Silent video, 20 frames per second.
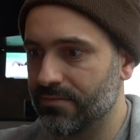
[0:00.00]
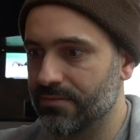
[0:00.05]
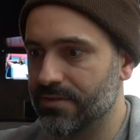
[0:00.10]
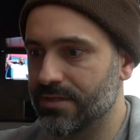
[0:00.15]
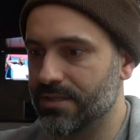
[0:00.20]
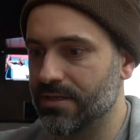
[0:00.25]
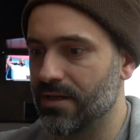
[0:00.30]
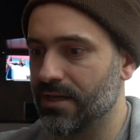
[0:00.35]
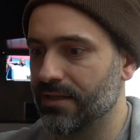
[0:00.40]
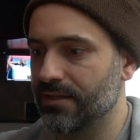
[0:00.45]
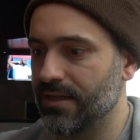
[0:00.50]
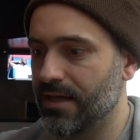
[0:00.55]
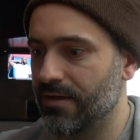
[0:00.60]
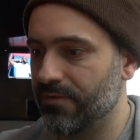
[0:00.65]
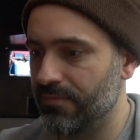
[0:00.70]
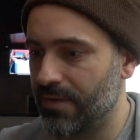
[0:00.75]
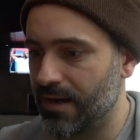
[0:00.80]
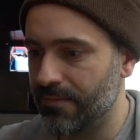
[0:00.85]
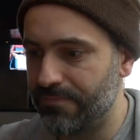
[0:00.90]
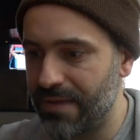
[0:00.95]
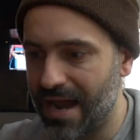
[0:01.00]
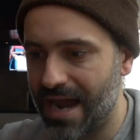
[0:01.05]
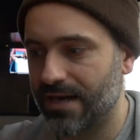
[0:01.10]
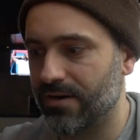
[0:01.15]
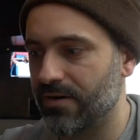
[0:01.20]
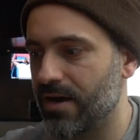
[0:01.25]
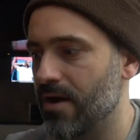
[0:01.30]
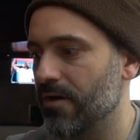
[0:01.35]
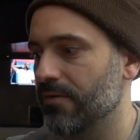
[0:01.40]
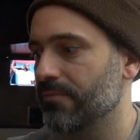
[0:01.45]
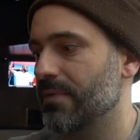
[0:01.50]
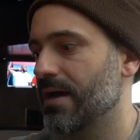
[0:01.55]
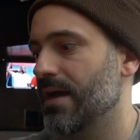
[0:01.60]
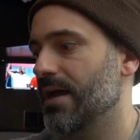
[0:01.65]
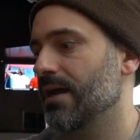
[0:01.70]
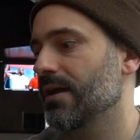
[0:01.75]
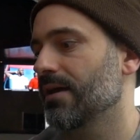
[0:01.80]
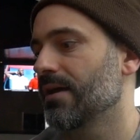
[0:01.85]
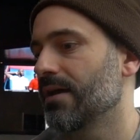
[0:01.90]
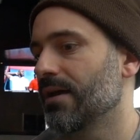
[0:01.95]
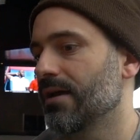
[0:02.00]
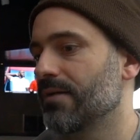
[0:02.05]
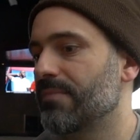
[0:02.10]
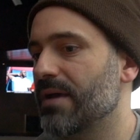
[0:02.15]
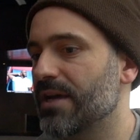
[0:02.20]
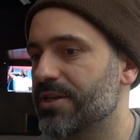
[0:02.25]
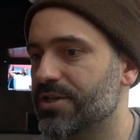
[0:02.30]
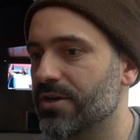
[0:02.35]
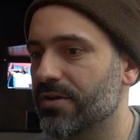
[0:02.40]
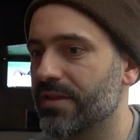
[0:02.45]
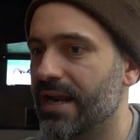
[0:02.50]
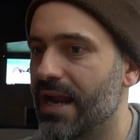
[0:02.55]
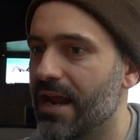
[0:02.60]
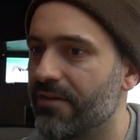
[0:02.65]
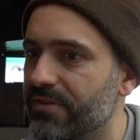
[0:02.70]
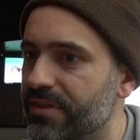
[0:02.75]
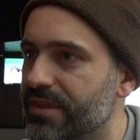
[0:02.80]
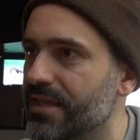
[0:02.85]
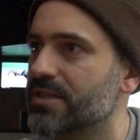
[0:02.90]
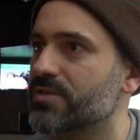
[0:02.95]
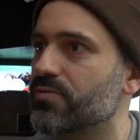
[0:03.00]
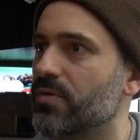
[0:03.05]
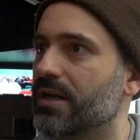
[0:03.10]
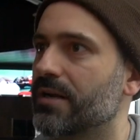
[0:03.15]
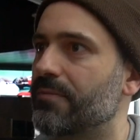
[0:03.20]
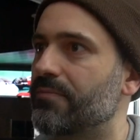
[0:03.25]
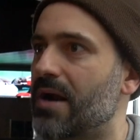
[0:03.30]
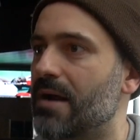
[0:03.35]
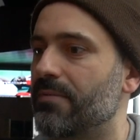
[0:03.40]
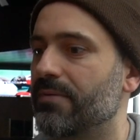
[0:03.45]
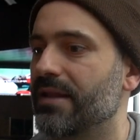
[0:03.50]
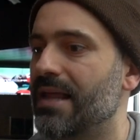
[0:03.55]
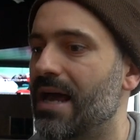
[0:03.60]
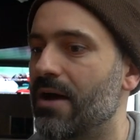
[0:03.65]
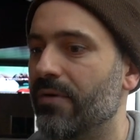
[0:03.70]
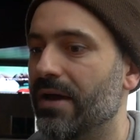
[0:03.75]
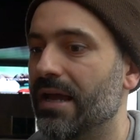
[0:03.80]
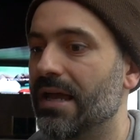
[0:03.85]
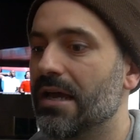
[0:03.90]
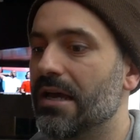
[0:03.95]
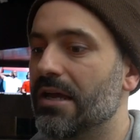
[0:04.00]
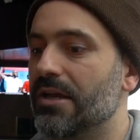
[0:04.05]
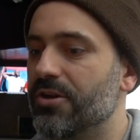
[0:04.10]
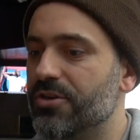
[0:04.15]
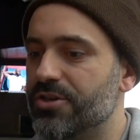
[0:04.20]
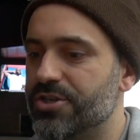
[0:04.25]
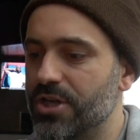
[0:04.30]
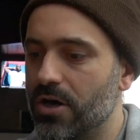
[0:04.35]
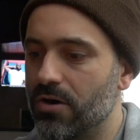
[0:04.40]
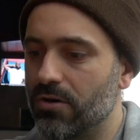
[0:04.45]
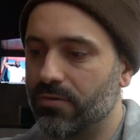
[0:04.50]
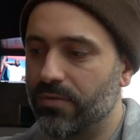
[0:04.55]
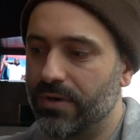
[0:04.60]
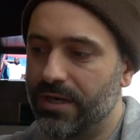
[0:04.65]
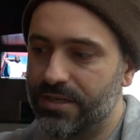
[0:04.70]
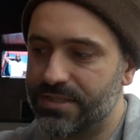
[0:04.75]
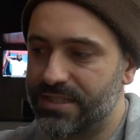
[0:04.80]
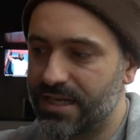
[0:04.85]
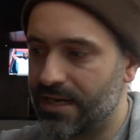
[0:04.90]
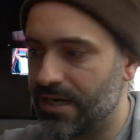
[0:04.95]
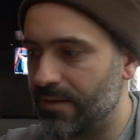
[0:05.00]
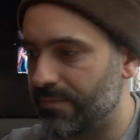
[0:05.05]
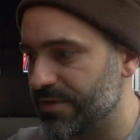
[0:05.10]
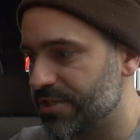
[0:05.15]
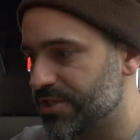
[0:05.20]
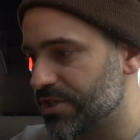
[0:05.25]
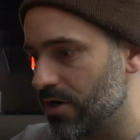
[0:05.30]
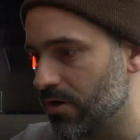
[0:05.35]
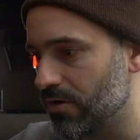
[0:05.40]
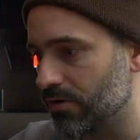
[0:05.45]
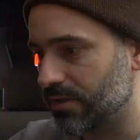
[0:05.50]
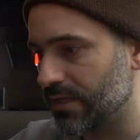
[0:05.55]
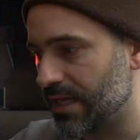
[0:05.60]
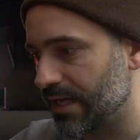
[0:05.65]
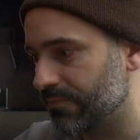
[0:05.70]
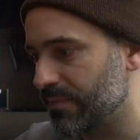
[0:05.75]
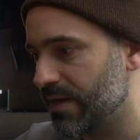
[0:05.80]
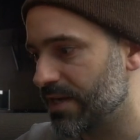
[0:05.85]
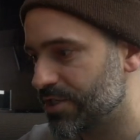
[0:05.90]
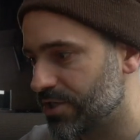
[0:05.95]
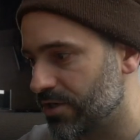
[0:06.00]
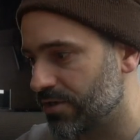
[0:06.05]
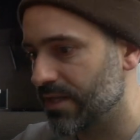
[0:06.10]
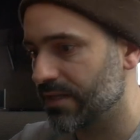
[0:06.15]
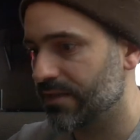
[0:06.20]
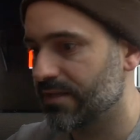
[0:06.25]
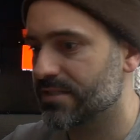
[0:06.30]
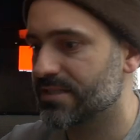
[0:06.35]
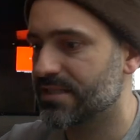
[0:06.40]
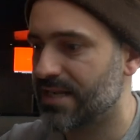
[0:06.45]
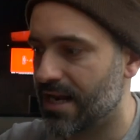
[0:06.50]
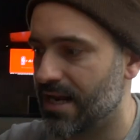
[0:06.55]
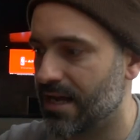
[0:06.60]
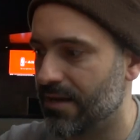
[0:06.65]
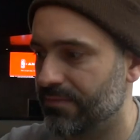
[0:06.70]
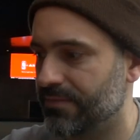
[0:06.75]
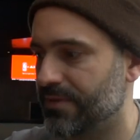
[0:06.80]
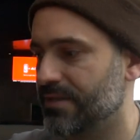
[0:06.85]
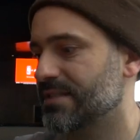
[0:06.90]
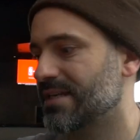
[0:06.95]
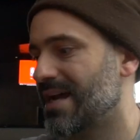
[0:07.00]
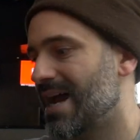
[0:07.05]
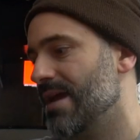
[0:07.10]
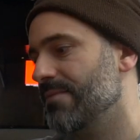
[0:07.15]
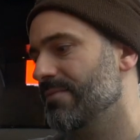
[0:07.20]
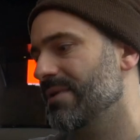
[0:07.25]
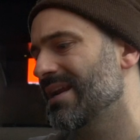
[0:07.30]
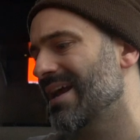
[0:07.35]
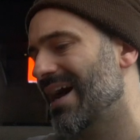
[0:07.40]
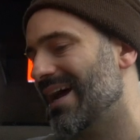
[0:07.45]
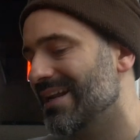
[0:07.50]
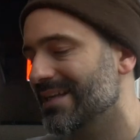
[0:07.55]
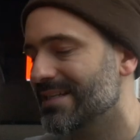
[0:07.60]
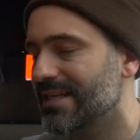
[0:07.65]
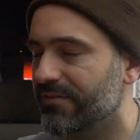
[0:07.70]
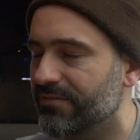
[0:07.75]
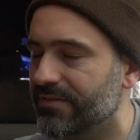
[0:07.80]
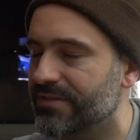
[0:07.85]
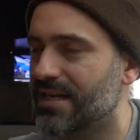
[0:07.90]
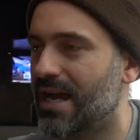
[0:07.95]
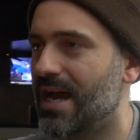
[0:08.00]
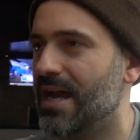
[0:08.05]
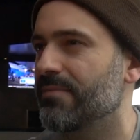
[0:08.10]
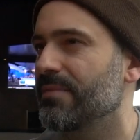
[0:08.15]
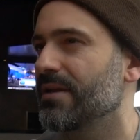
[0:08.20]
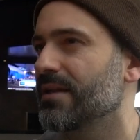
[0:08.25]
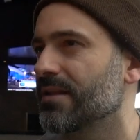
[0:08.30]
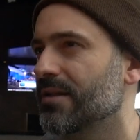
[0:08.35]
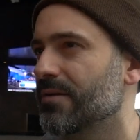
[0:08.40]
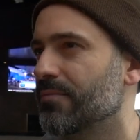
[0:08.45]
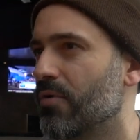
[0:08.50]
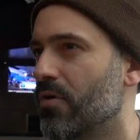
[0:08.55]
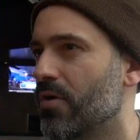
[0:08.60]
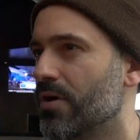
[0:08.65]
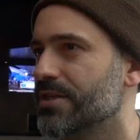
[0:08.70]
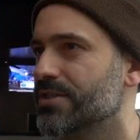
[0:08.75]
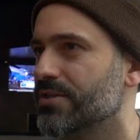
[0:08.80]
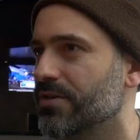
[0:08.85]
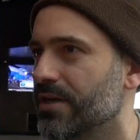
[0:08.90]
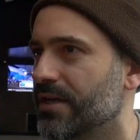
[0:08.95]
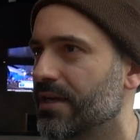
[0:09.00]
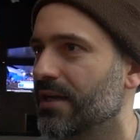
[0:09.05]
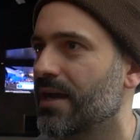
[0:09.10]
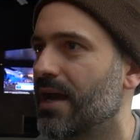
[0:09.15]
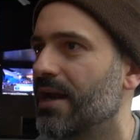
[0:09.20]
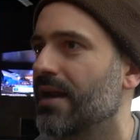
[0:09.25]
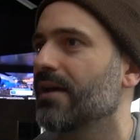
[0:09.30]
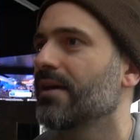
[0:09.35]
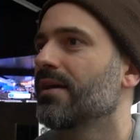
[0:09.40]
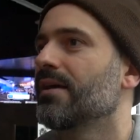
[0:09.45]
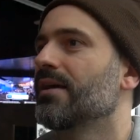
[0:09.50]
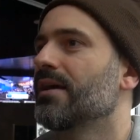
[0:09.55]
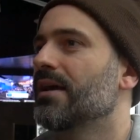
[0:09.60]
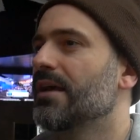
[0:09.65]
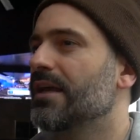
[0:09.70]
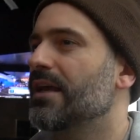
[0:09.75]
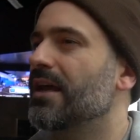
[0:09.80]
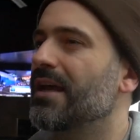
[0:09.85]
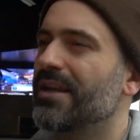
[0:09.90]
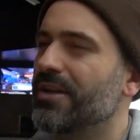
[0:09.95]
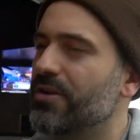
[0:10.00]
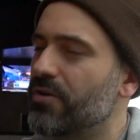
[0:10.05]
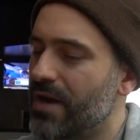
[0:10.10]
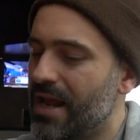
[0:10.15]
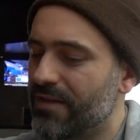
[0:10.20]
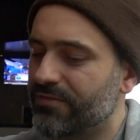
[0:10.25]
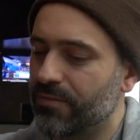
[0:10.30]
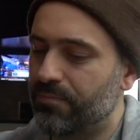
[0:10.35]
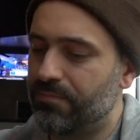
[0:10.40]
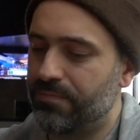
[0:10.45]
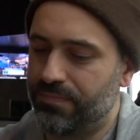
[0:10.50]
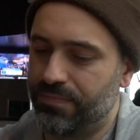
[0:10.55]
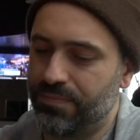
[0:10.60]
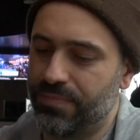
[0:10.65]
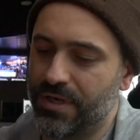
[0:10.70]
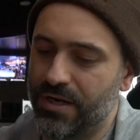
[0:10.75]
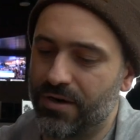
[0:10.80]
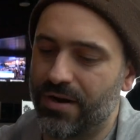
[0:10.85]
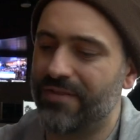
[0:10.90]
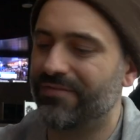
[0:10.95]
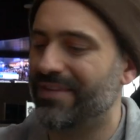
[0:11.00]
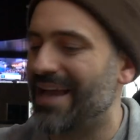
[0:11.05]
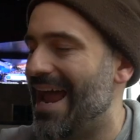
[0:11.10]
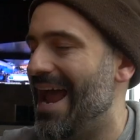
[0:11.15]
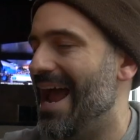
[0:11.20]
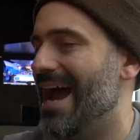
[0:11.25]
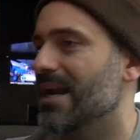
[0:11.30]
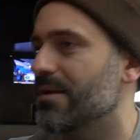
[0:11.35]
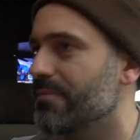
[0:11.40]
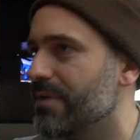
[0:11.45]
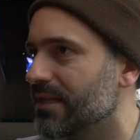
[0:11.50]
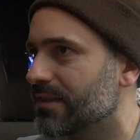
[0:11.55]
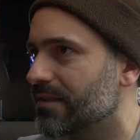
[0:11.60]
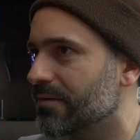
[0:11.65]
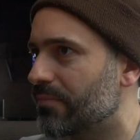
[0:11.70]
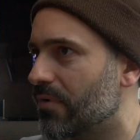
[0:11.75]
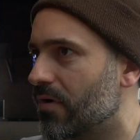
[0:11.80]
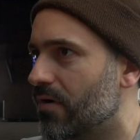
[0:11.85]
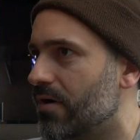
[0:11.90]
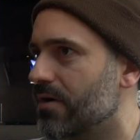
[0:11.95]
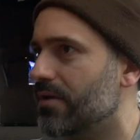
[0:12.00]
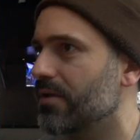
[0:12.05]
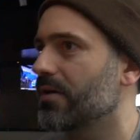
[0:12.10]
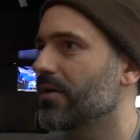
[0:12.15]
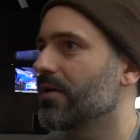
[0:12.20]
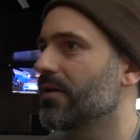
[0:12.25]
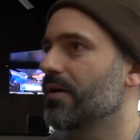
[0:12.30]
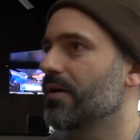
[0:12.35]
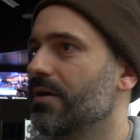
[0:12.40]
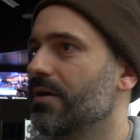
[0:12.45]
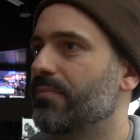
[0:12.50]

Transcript: So like my background, my Make right. sure that everything's working properly that way. Right. Your joke, when you're setting up a joke, like make sure that the setup, the timing. I like to have the timing in the board so you can kind of, yeah, you don't have to, you don't have to animate the board. Right.